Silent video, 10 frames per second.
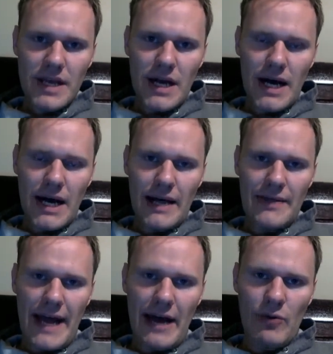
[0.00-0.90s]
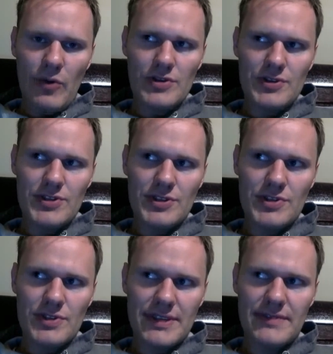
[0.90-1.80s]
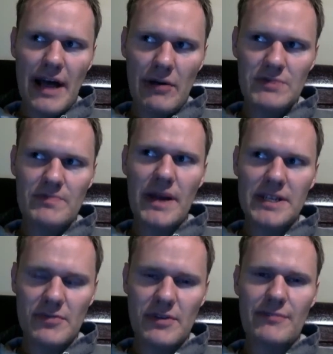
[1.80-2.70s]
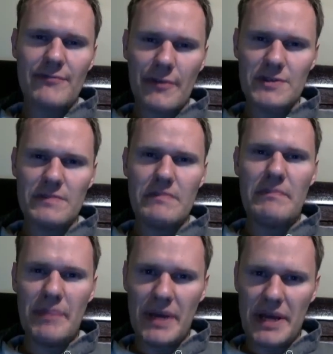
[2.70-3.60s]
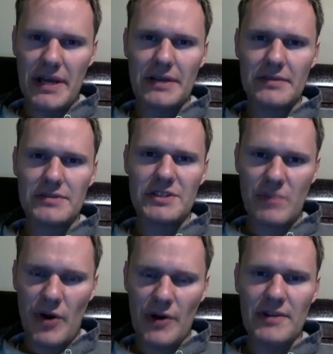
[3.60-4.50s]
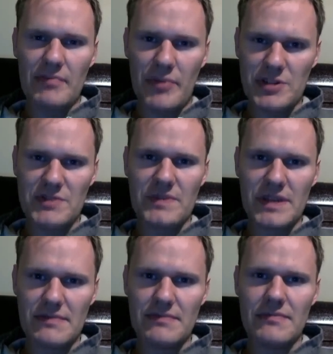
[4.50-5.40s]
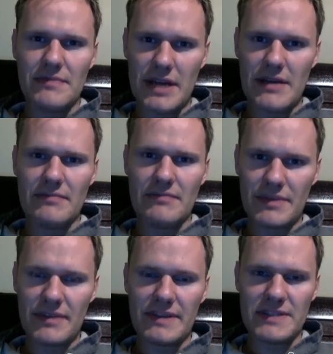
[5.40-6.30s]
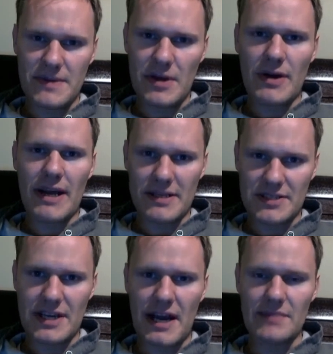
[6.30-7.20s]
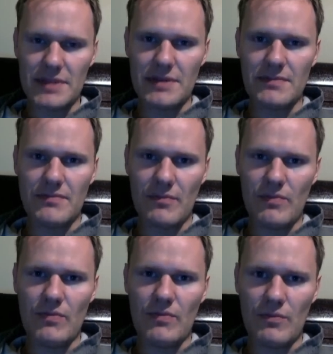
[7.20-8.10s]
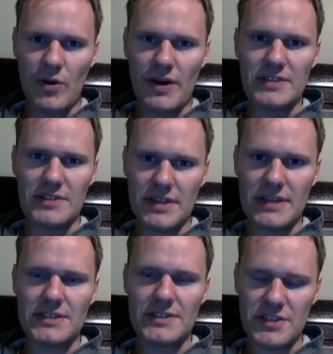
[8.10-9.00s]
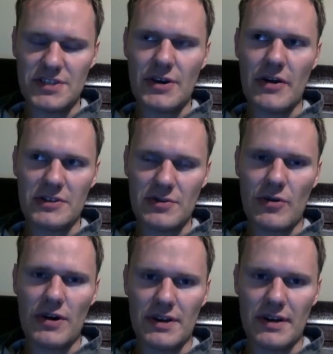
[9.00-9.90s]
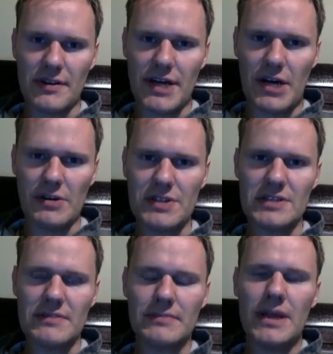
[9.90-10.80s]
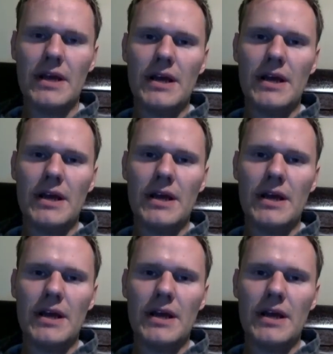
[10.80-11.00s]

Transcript: that was basically the first big spark that pushed me and convinced me, okay, it's time to look into this, to seriously look into Catholicism.